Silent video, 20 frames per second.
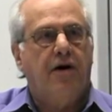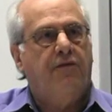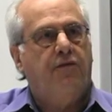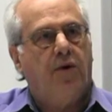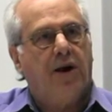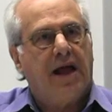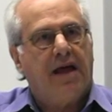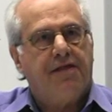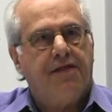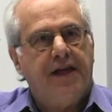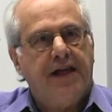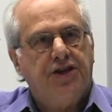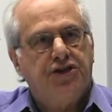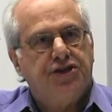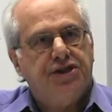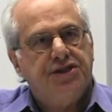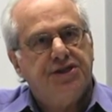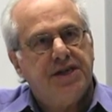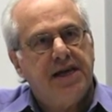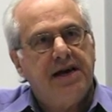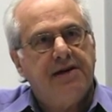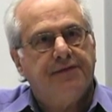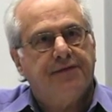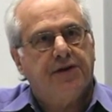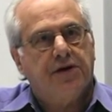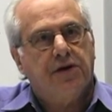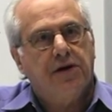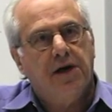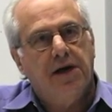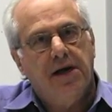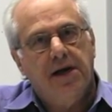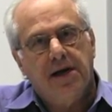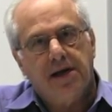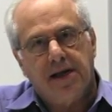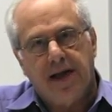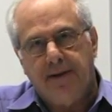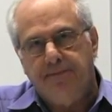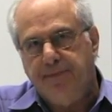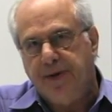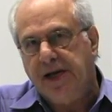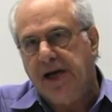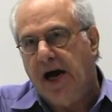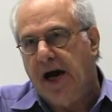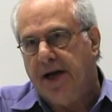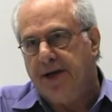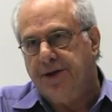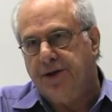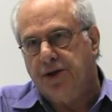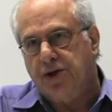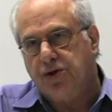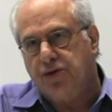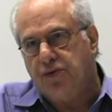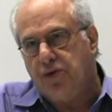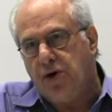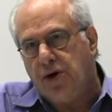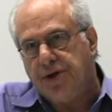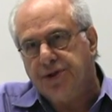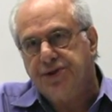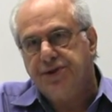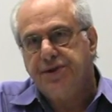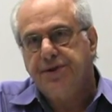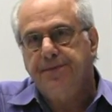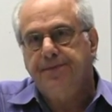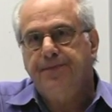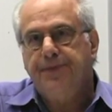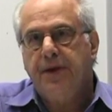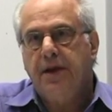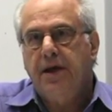of what I think she's after can be gotten across.